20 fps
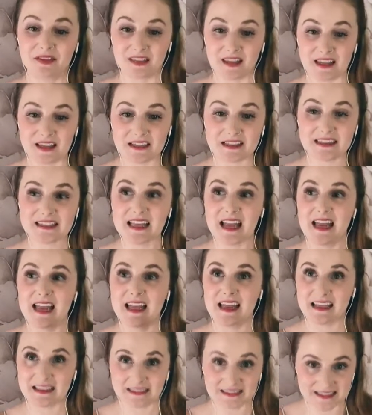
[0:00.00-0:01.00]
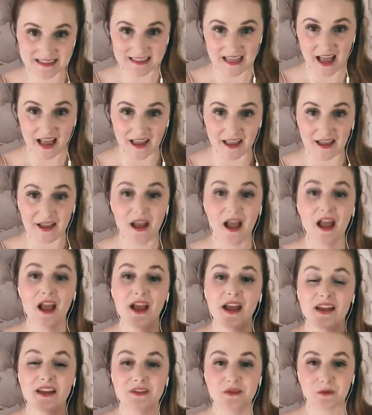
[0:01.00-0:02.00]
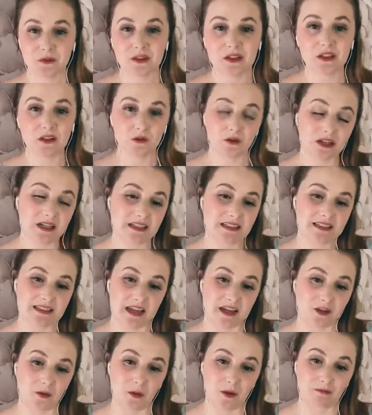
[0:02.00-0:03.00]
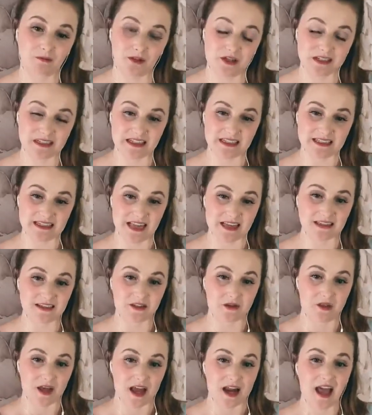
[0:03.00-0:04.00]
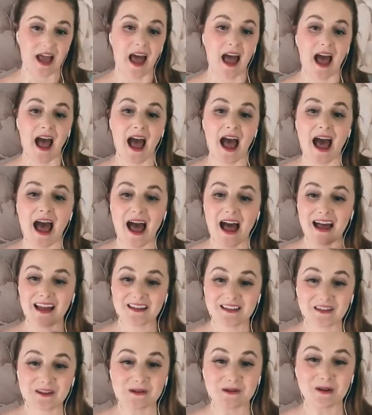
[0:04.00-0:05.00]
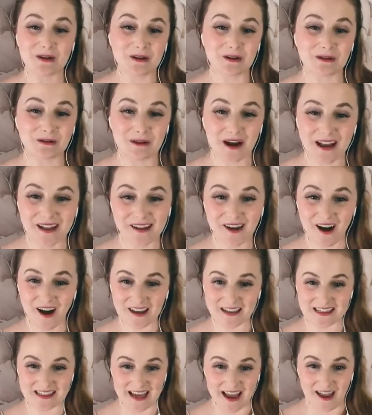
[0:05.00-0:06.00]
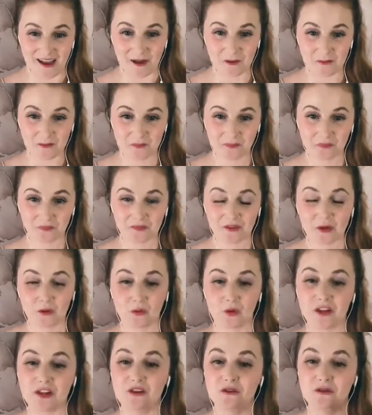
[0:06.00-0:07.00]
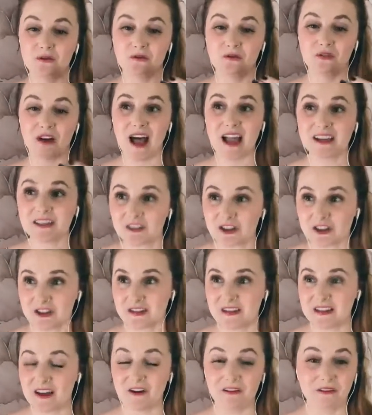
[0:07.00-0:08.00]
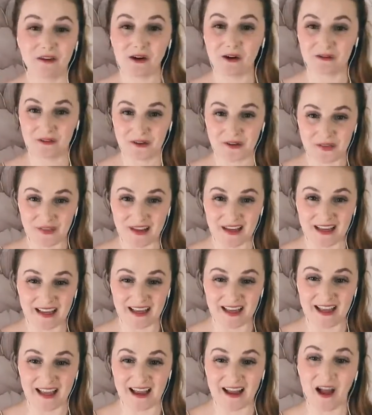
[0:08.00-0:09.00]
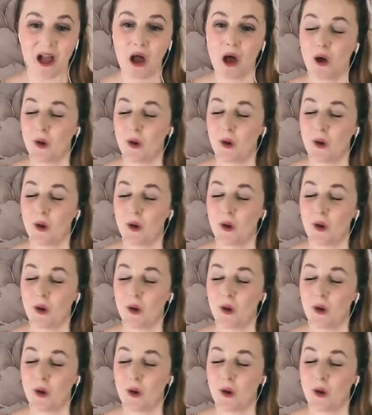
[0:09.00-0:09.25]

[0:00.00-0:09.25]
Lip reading: this insight is really going to set you up for success so that as you go to write content, when you find yourself overthinking it,